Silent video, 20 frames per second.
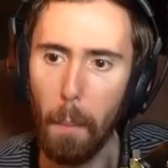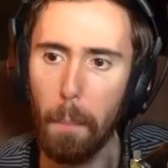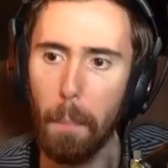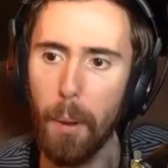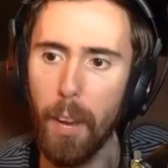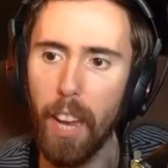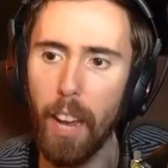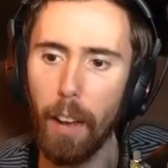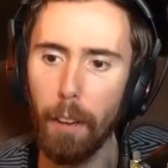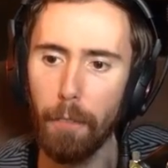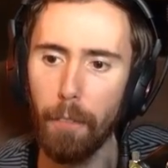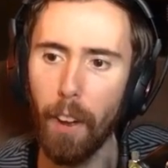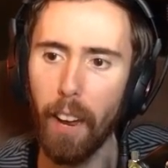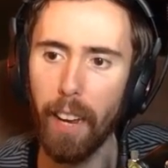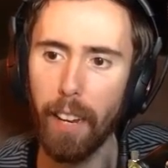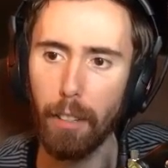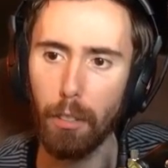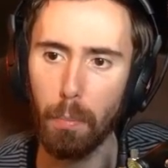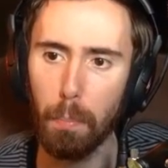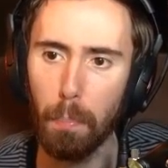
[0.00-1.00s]

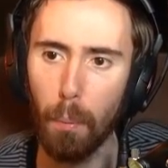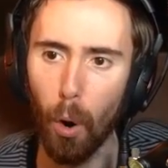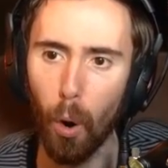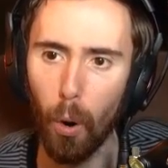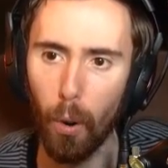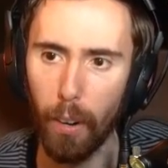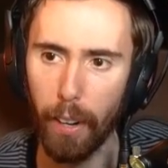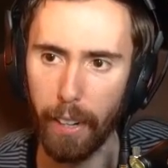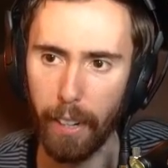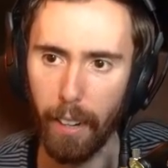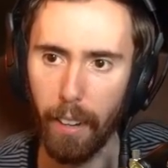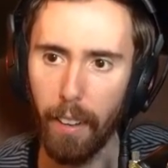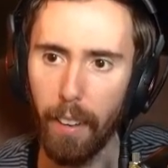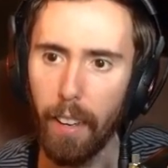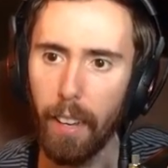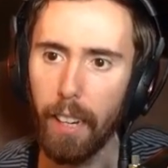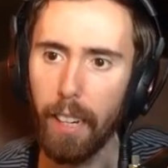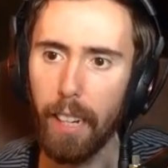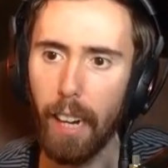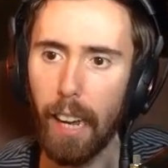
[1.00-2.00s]
BFA is boring.
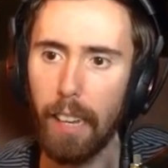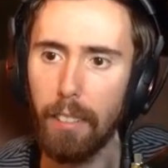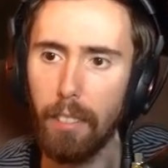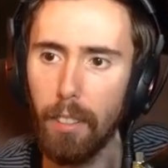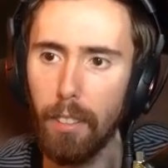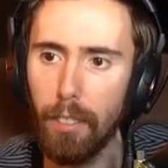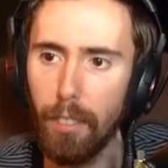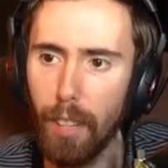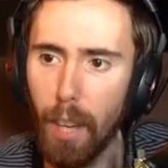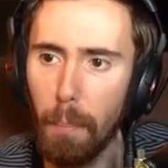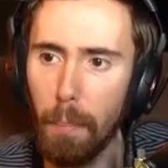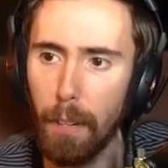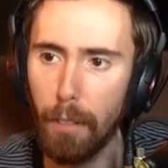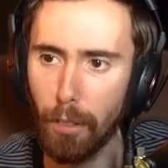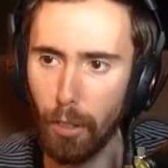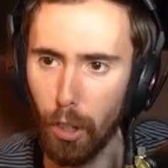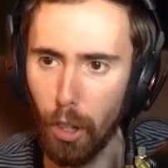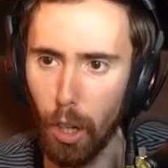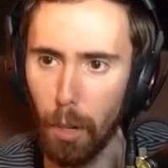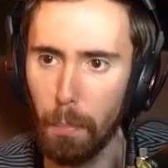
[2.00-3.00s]
Can ICC be
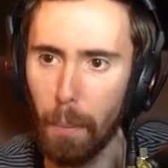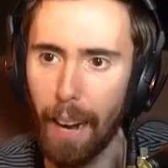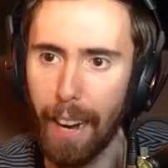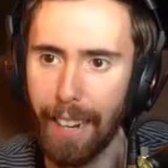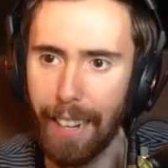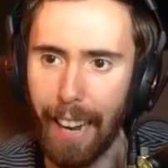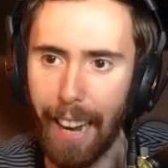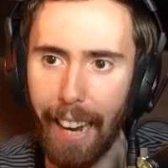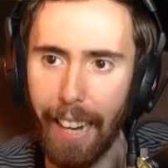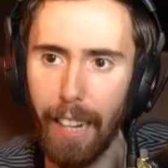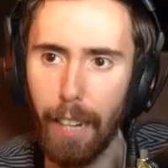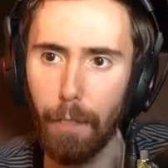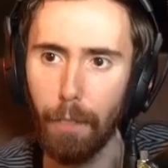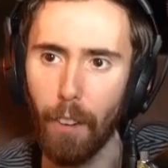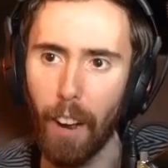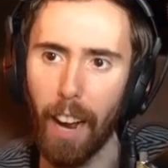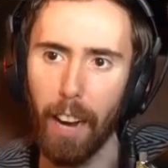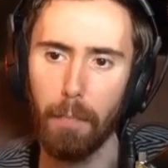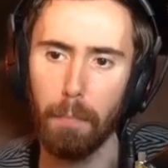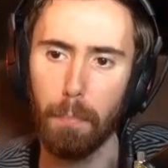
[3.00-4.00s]
sold by an
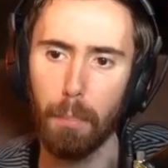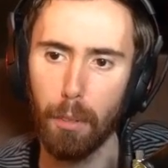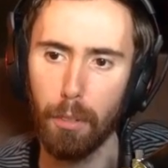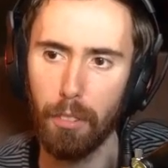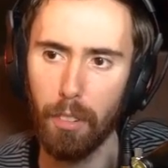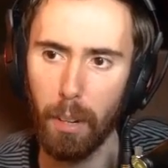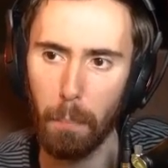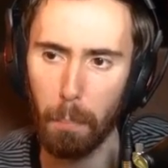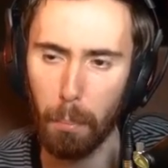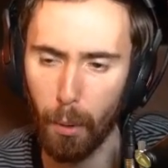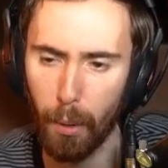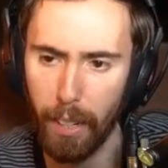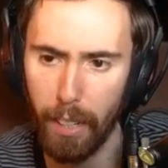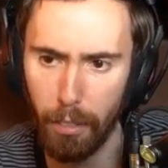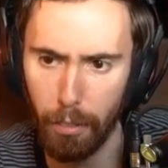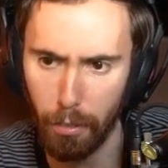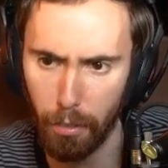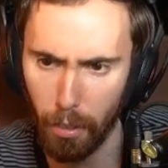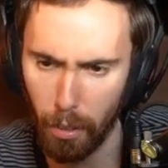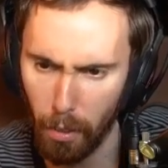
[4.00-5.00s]
85%
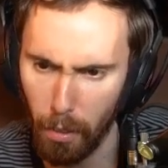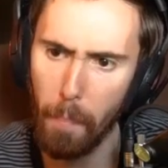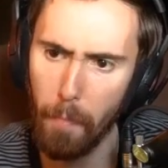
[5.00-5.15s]
priest?